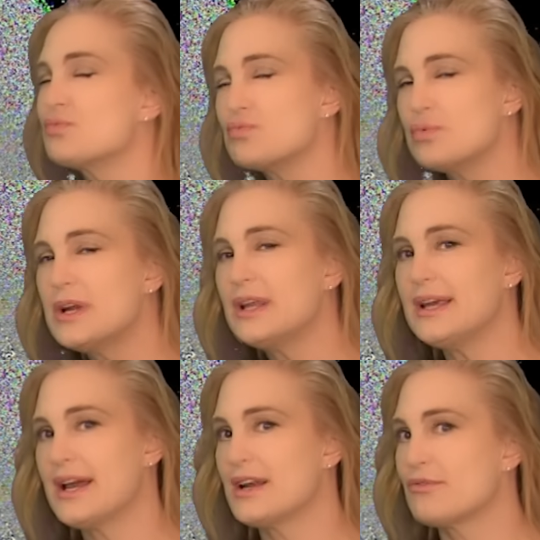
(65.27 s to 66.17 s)

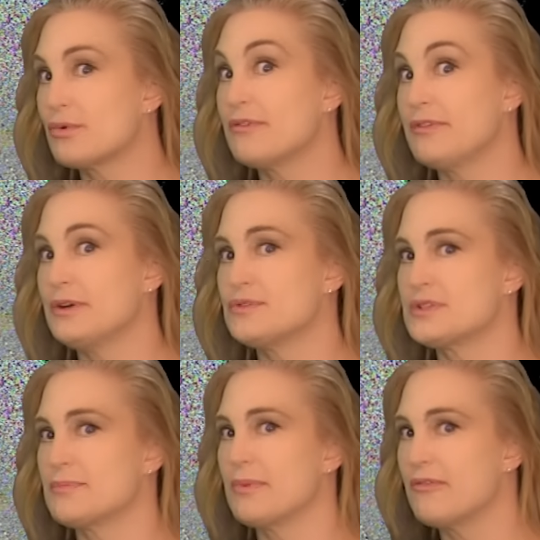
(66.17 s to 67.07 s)
really kind of reveal
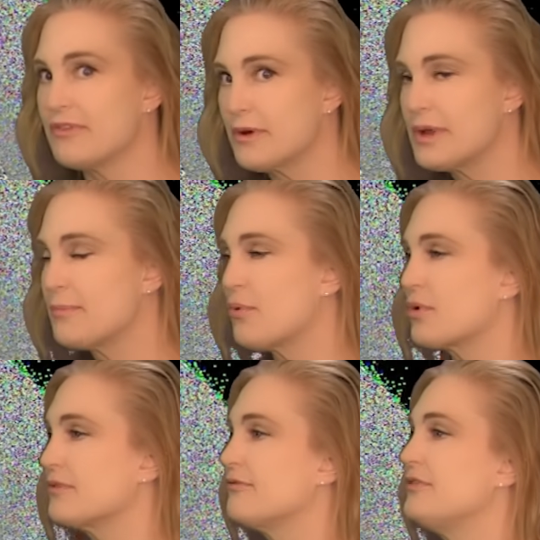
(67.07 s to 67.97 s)
some very
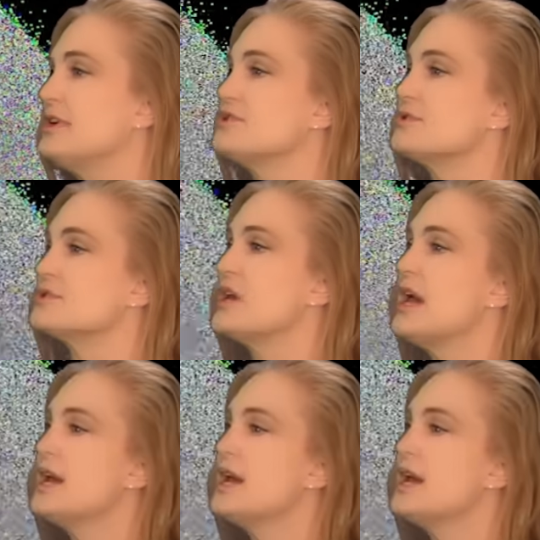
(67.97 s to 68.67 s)
important features.